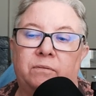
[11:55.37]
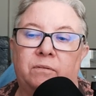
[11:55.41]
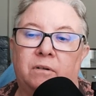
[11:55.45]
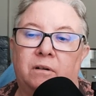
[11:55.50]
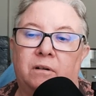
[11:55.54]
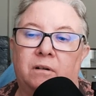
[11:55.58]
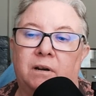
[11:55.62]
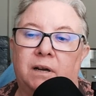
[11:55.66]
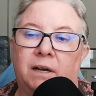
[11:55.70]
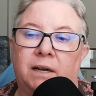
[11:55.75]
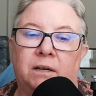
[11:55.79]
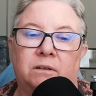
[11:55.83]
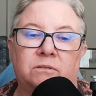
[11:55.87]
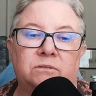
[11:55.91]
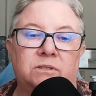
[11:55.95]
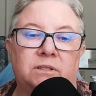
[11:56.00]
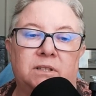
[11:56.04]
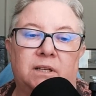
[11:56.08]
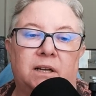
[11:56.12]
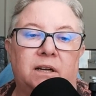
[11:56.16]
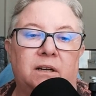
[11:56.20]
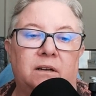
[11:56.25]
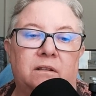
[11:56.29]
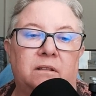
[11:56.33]
for
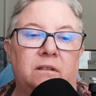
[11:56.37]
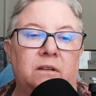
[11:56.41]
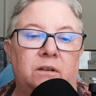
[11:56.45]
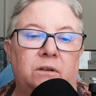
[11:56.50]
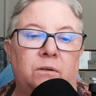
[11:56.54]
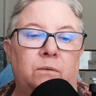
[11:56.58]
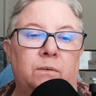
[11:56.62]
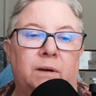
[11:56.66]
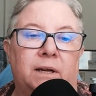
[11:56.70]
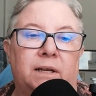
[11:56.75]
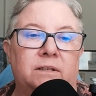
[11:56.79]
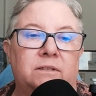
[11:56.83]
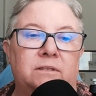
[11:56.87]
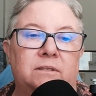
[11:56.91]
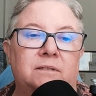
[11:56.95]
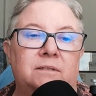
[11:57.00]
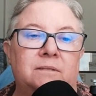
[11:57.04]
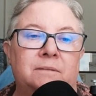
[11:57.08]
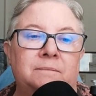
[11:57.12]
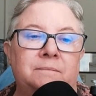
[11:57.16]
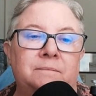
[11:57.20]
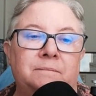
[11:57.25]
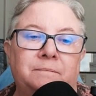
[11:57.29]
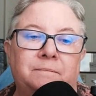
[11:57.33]
outside of the
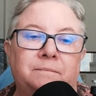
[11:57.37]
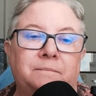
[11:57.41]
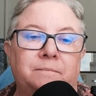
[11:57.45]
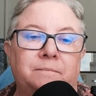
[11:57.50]
U.S.